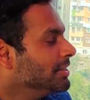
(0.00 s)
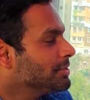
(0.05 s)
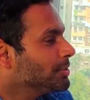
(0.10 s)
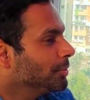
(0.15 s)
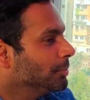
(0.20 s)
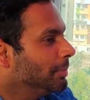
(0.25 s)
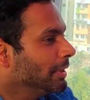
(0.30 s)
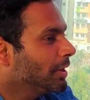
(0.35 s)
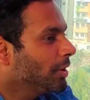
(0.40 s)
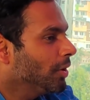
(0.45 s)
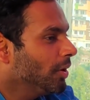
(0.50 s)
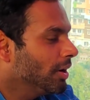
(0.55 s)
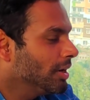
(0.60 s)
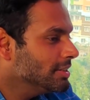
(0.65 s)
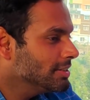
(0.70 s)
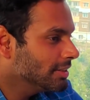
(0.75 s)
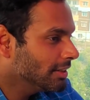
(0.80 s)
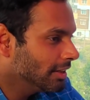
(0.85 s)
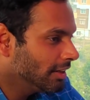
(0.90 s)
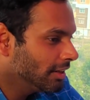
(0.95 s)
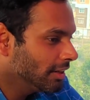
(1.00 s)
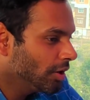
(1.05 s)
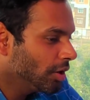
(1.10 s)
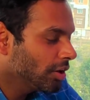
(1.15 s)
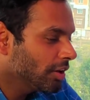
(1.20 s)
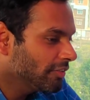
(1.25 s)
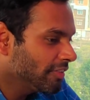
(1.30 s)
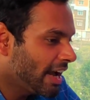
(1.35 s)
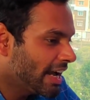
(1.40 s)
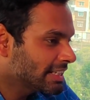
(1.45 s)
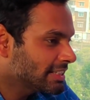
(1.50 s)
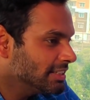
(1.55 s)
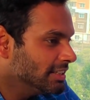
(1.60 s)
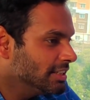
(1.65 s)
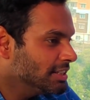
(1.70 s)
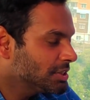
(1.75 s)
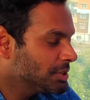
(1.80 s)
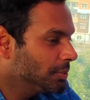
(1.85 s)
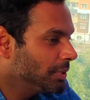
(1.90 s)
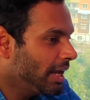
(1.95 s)
So because a lot of
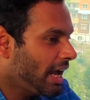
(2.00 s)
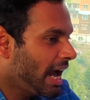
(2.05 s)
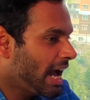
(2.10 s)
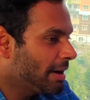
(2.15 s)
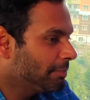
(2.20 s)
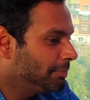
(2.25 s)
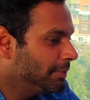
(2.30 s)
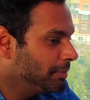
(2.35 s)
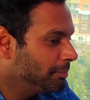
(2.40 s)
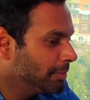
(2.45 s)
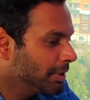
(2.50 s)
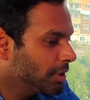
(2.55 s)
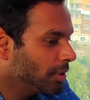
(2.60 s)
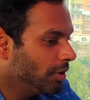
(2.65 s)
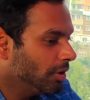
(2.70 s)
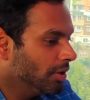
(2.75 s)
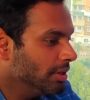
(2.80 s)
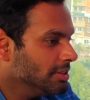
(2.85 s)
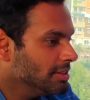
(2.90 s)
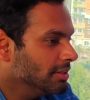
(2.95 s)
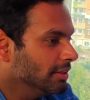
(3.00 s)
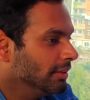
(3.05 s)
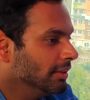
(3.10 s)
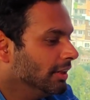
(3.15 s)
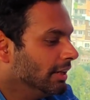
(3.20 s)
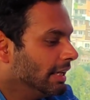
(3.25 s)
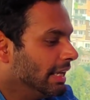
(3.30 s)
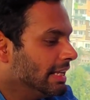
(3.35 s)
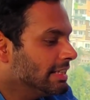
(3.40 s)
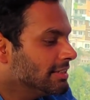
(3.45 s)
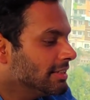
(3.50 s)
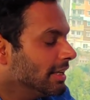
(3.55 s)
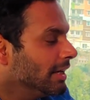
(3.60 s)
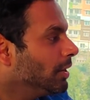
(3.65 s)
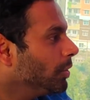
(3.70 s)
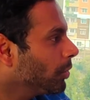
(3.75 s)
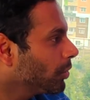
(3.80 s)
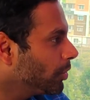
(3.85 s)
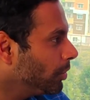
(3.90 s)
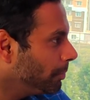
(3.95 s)
accidents today happen because, let's say, a
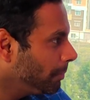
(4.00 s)
loco